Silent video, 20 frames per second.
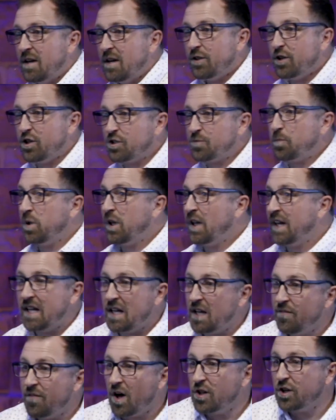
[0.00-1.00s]
there's plenty
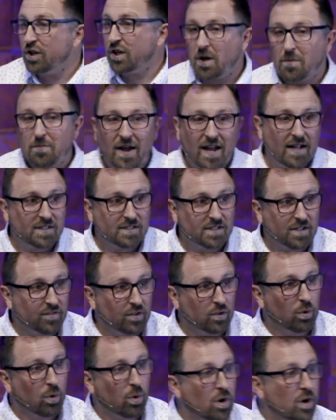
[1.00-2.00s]
of other commands of the
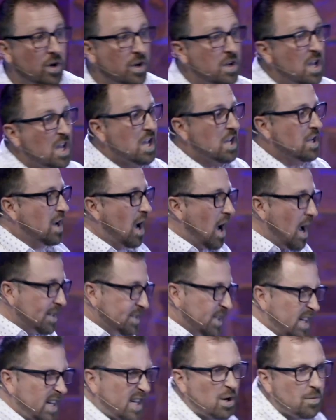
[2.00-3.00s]
Lord, not
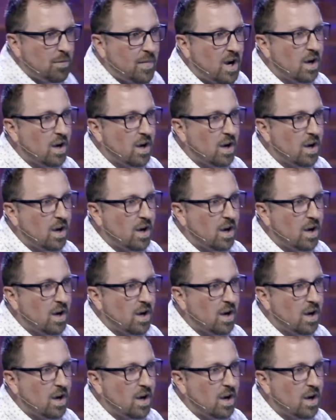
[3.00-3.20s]
to intermarry